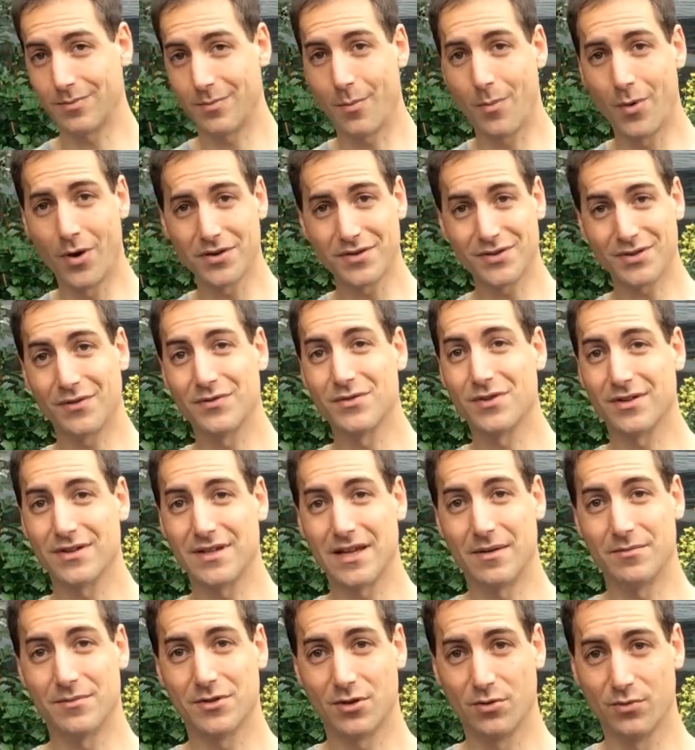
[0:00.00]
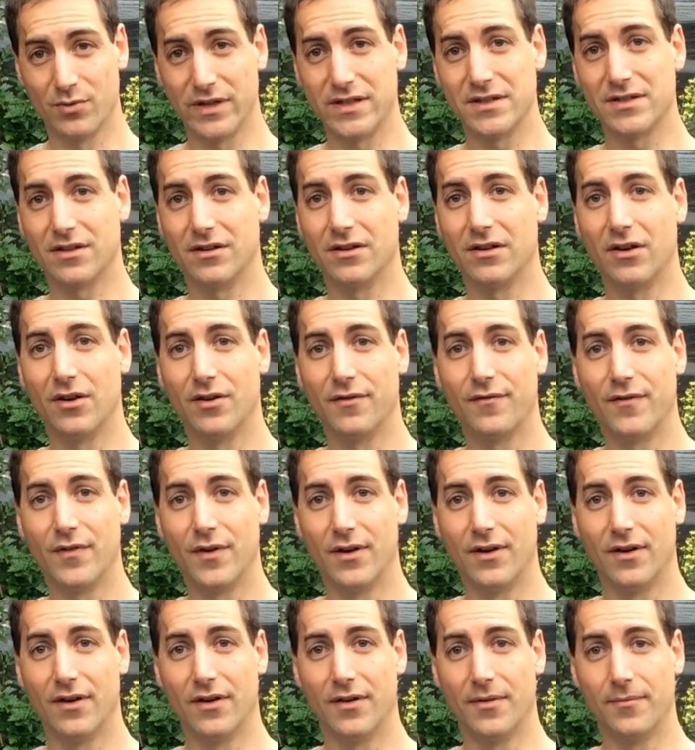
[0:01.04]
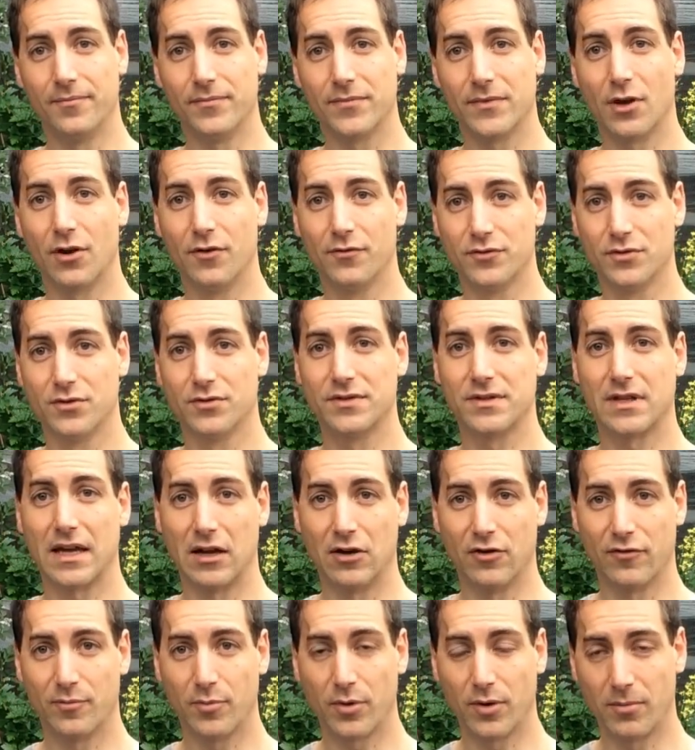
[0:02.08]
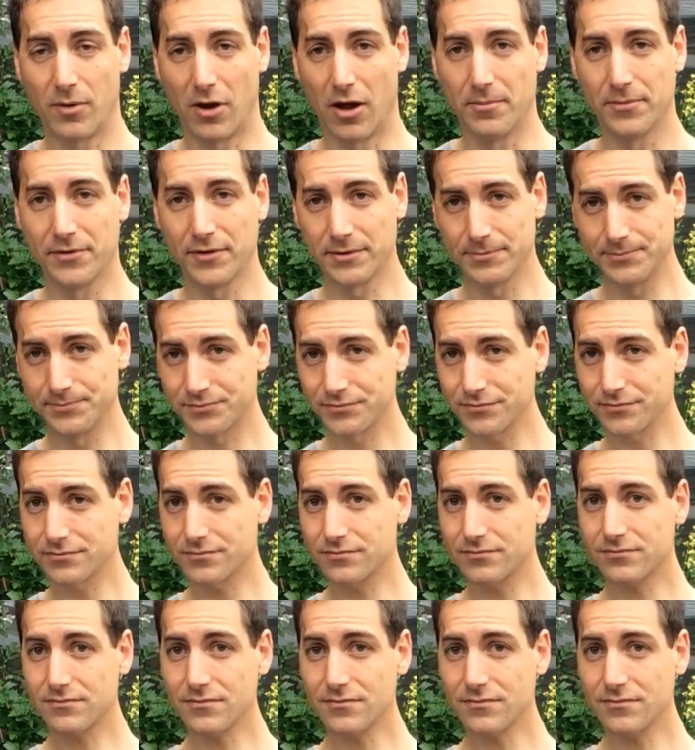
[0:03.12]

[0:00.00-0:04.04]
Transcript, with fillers: that's most of the time the reason of uh, of those kind of problems